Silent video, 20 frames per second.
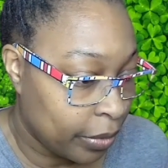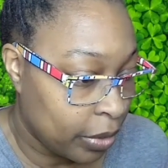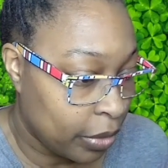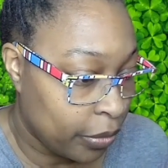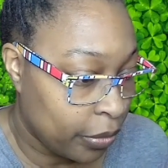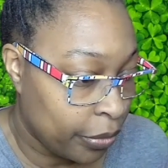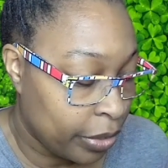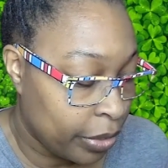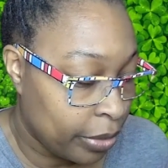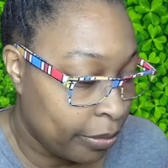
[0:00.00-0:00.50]

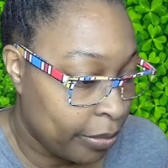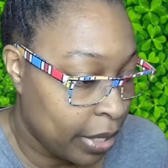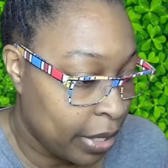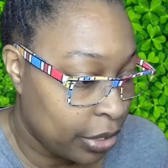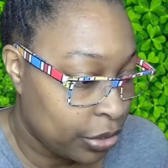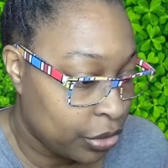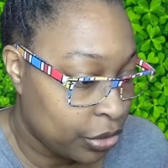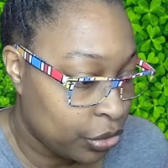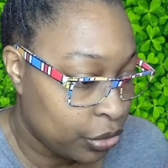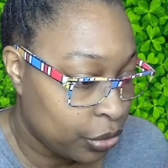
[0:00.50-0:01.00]
Want to
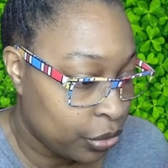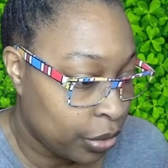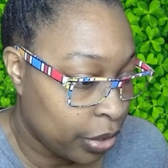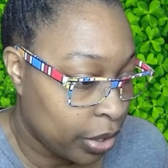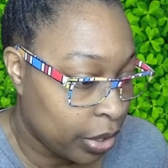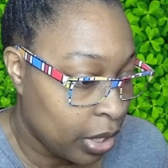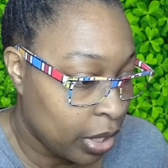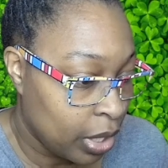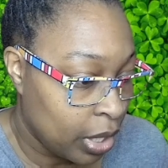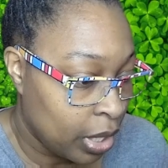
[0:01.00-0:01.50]
make
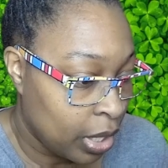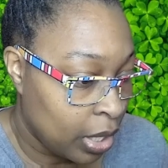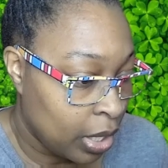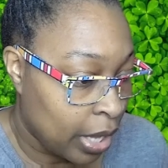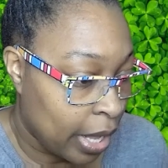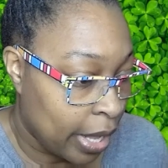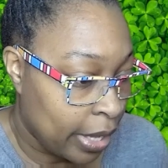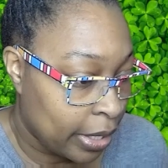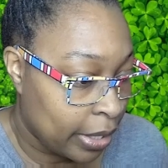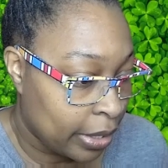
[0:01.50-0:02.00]
sure
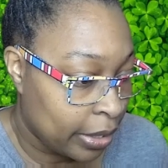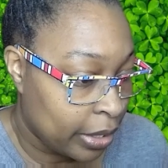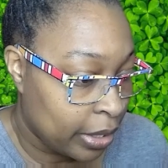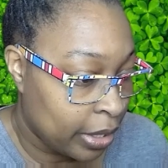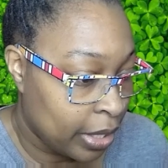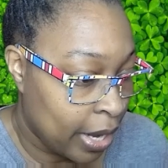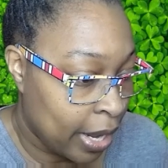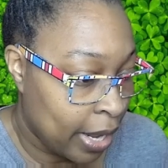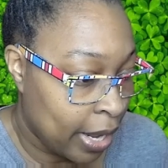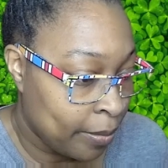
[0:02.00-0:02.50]
I get the
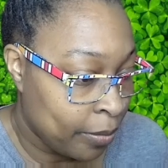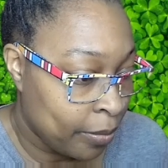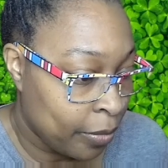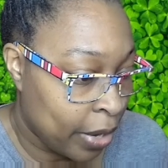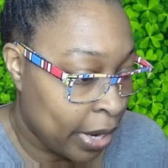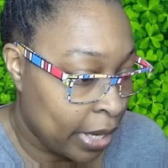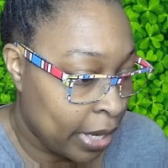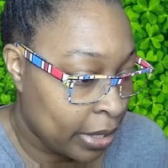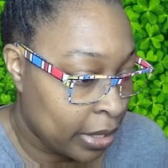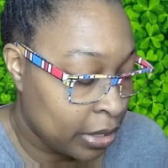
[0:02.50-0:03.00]
name
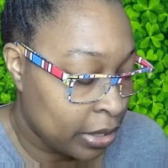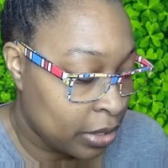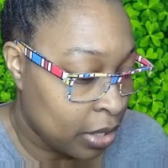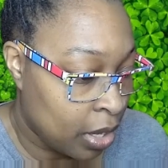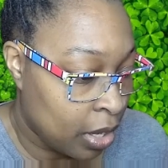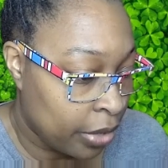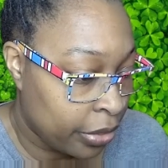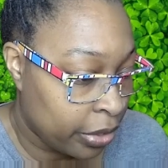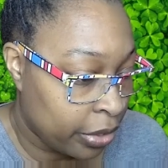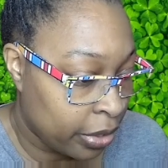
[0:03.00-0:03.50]
right. This
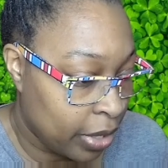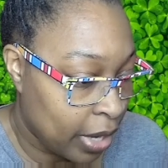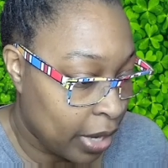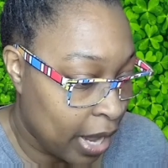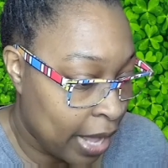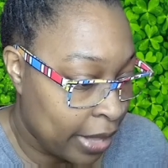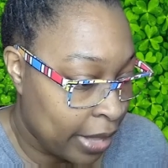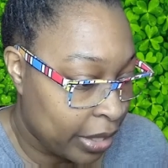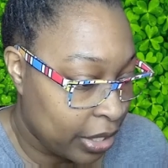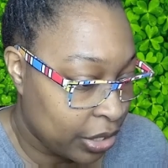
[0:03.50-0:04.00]
author,
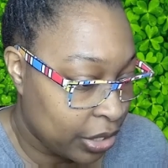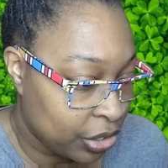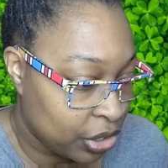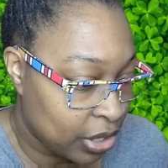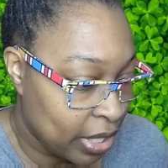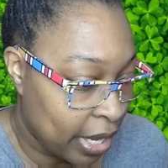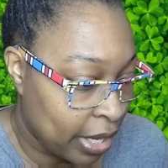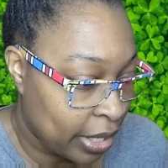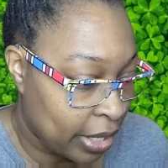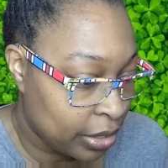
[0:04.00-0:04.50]
I think she
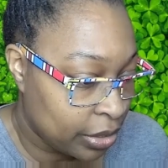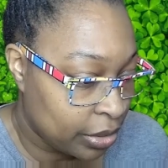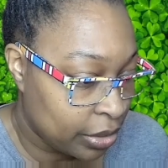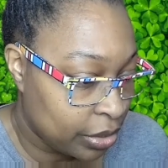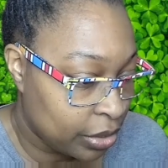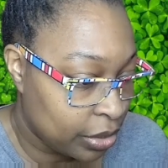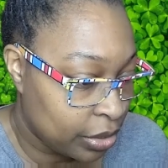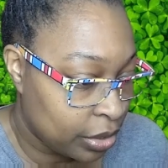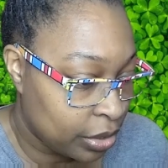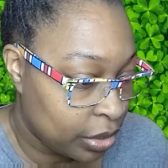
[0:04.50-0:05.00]

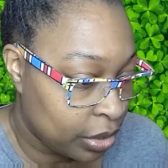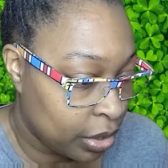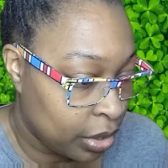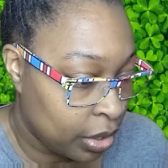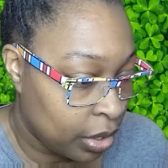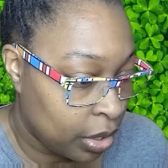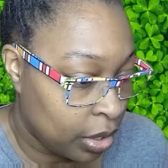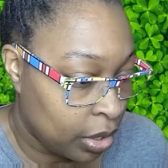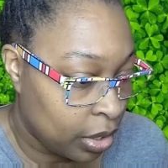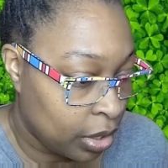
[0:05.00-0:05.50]
has
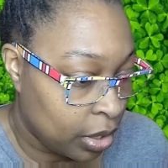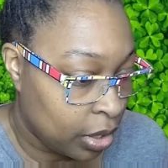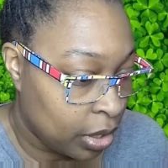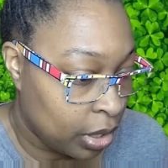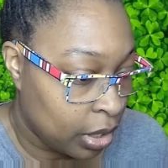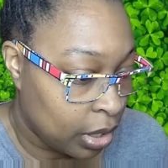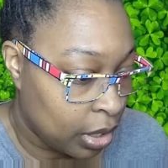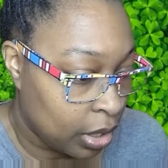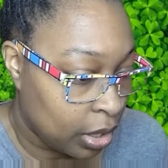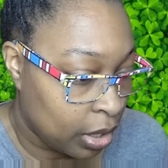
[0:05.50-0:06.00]

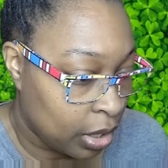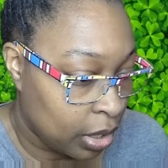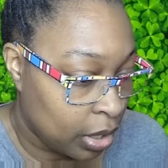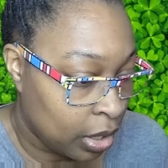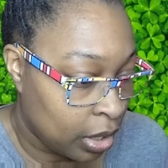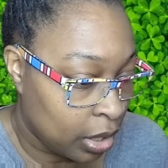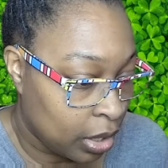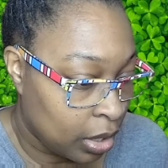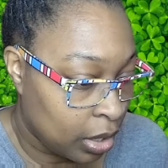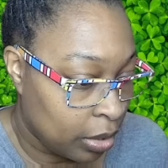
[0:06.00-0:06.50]

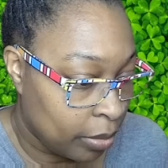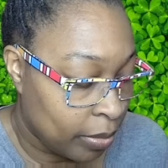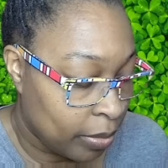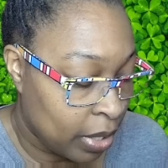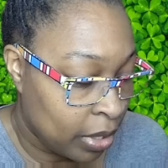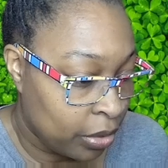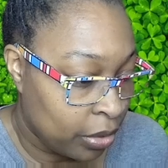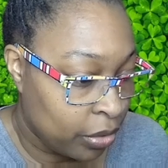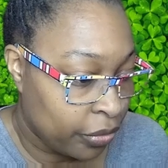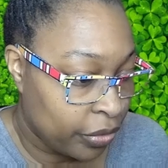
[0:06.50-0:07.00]
um, I
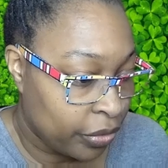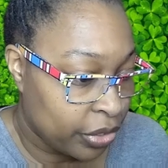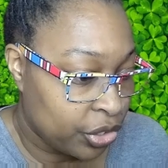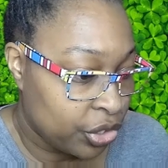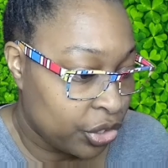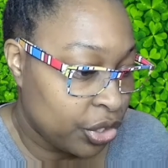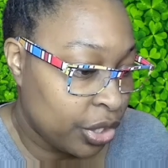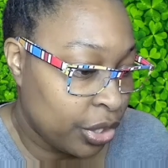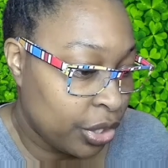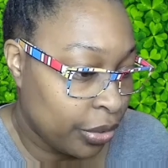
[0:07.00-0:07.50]
don't know if it's
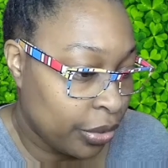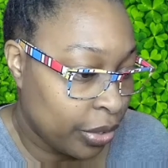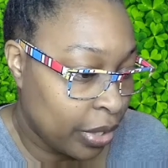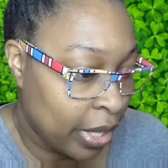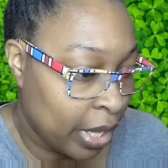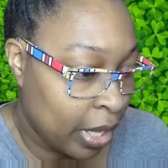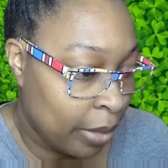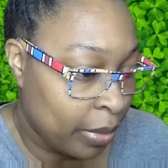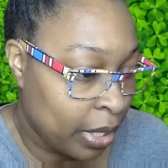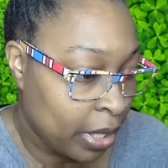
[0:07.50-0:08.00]
she or
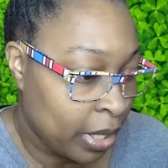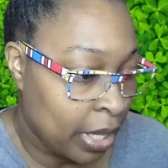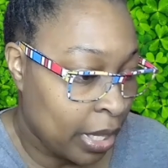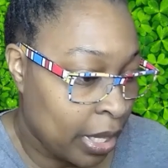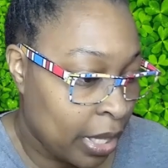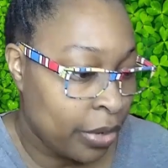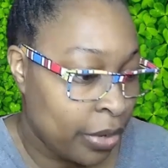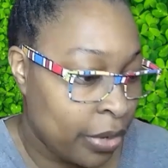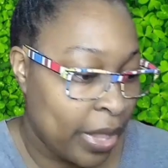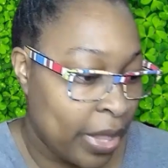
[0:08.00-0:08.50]
they, but I
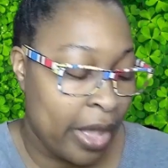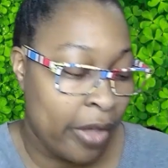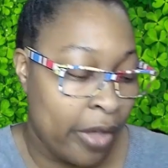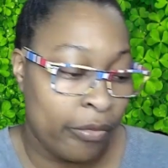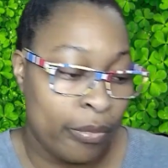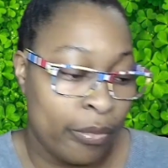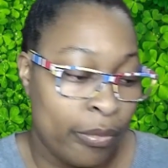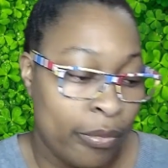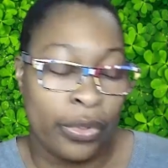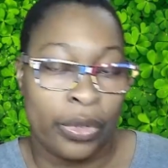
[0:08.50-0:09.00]
know they have
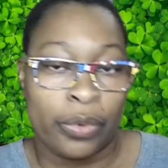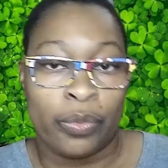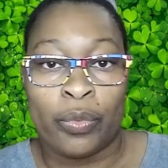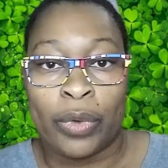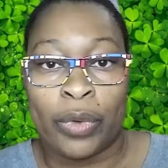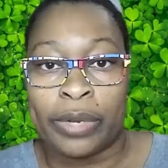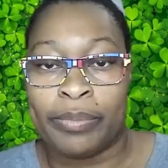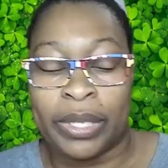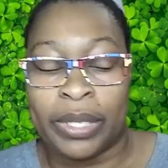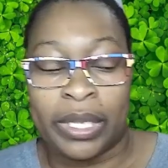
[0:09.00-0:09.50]
more than
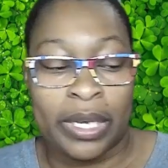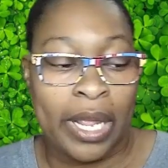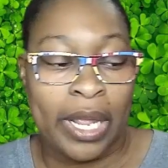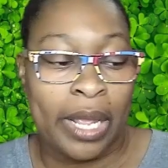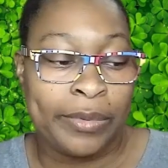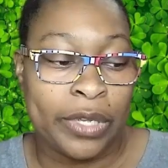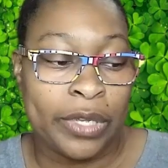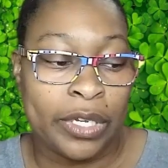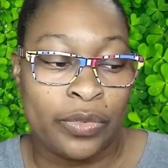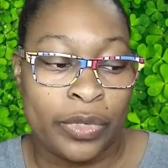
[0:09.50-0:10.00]
one pen name,
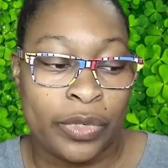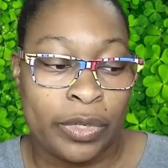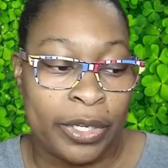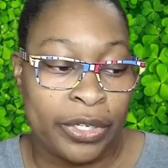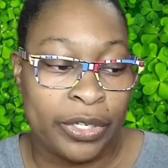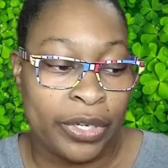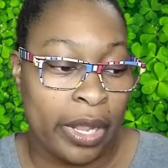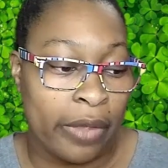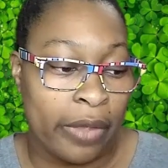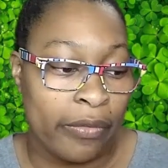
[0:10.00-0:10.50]
so I just want to make
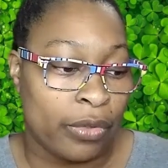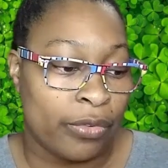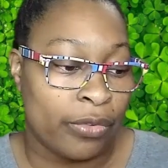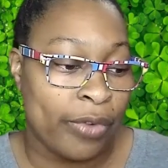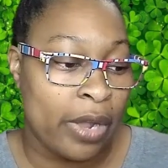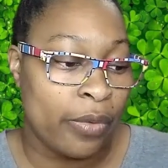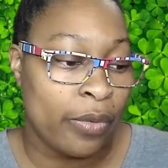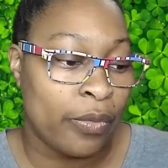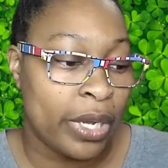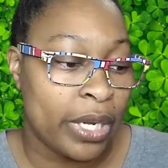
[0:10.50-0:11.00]
sure I gave you the
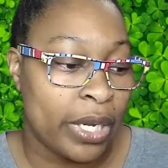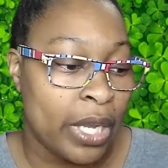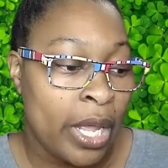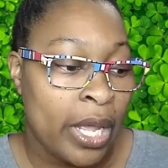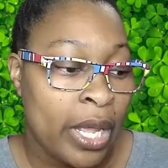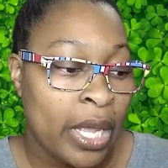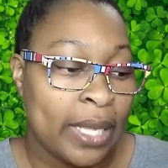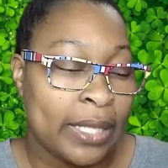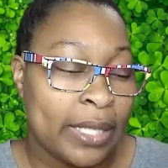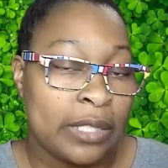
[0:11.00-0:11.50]
right one.
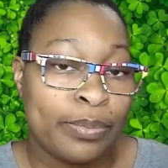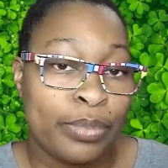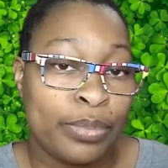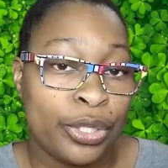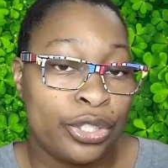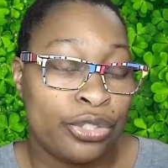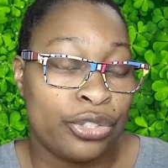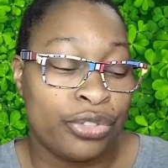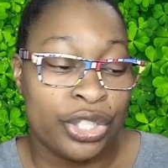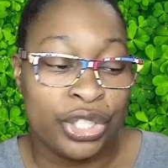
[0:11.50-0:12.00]
It's
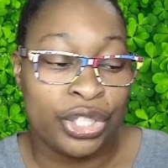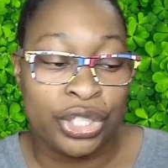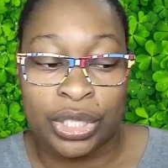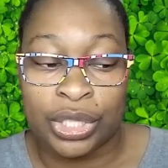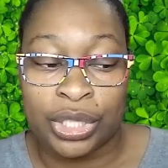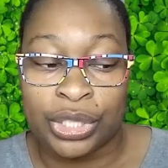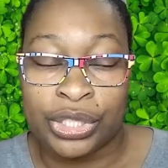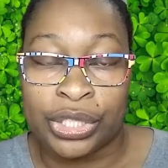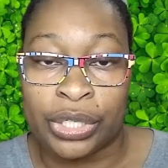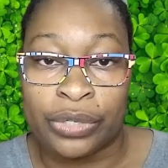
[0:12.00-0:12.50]

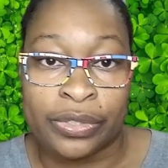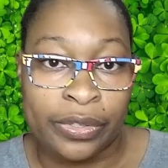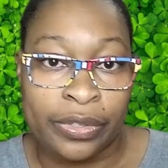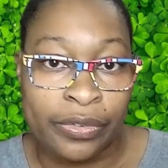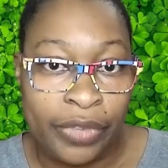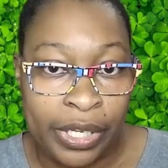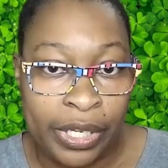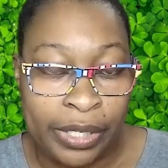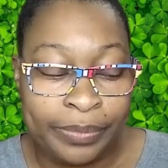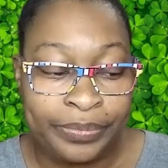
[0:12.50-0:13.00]
Patricia
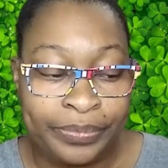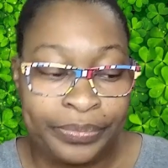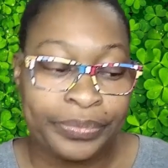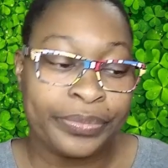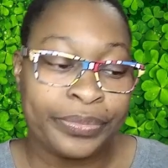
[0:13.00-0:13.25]
Josephine.